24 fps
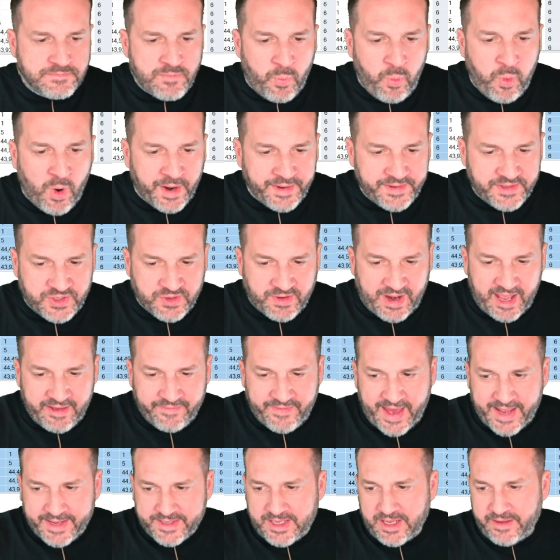what
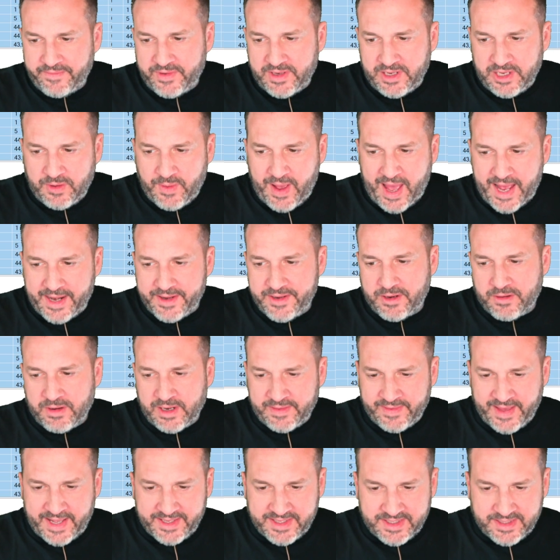drive activity you had
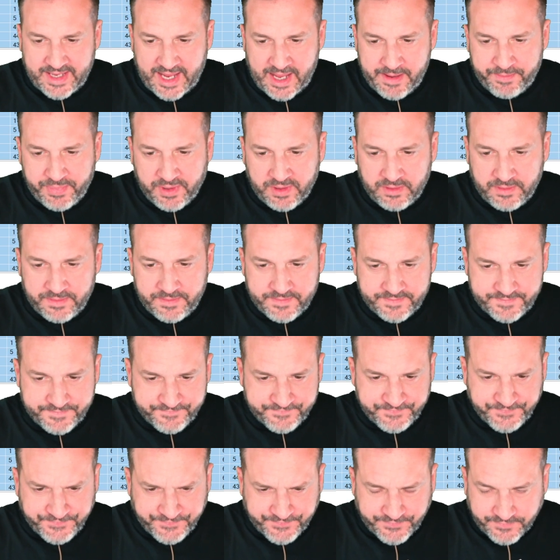during that sample.
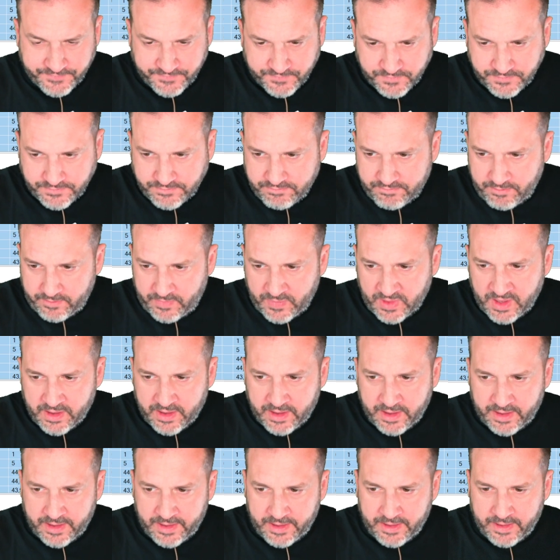
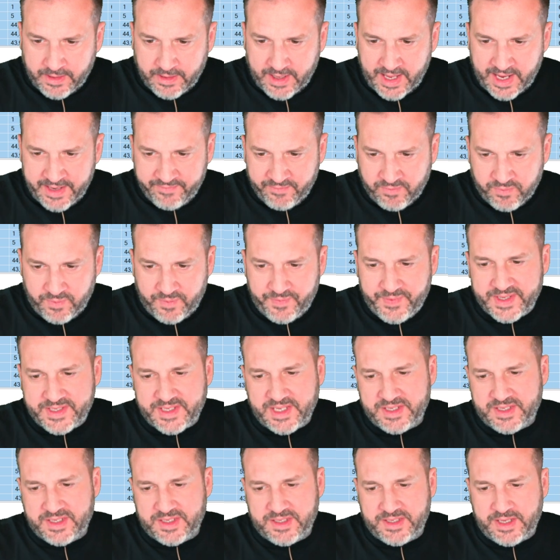Uh, and
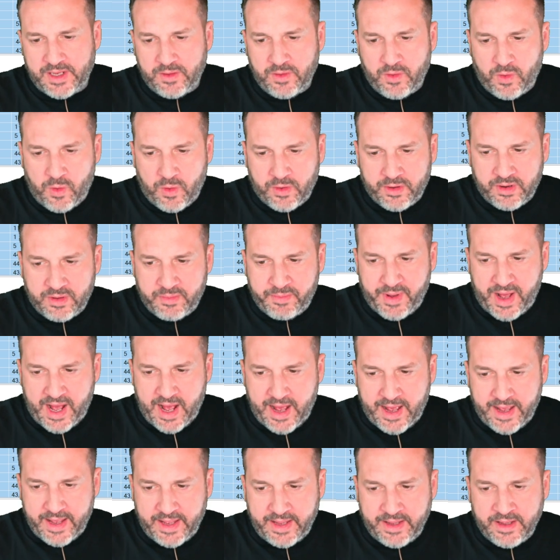this is still ordered
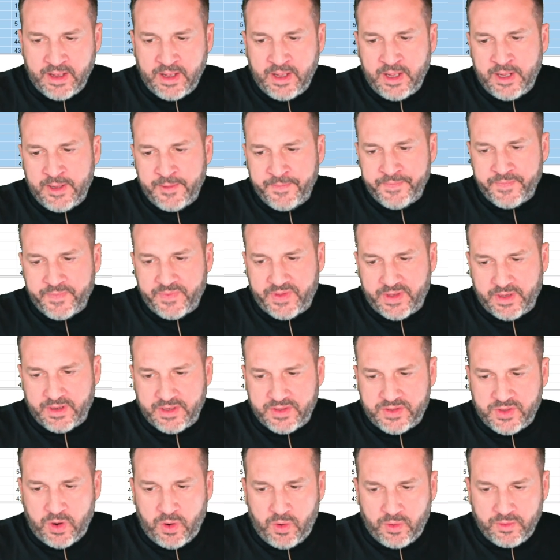by
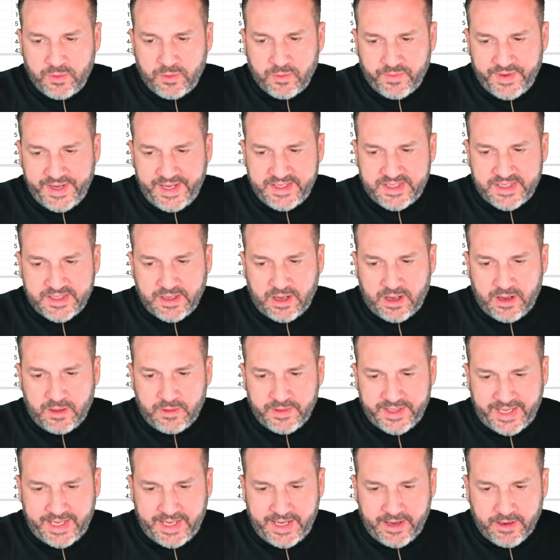the total read
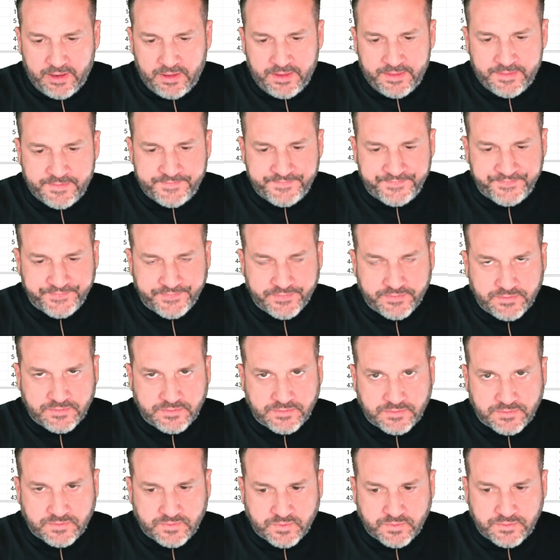stall here,
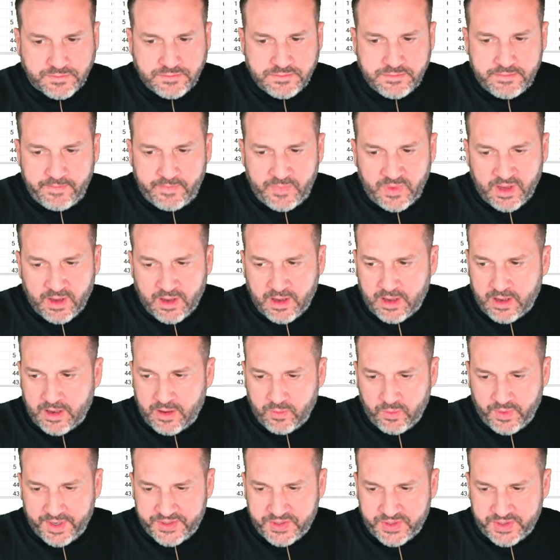
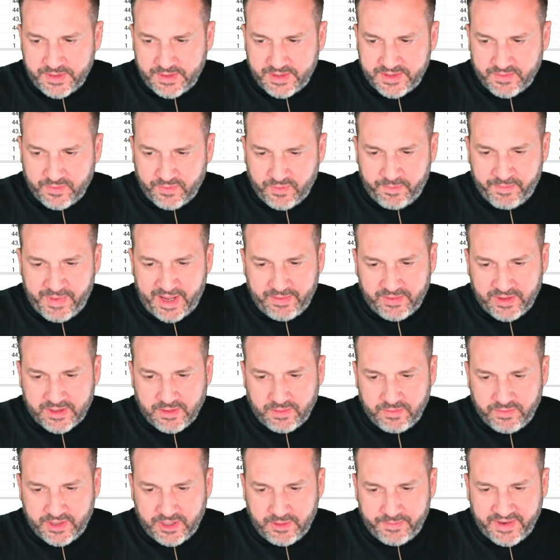uh, which might look
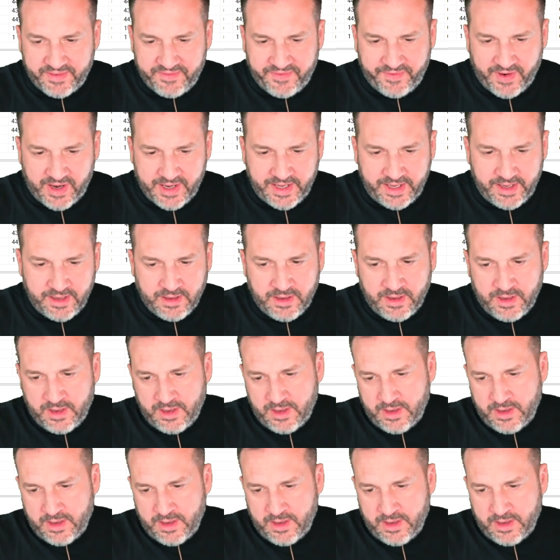a little bit funny.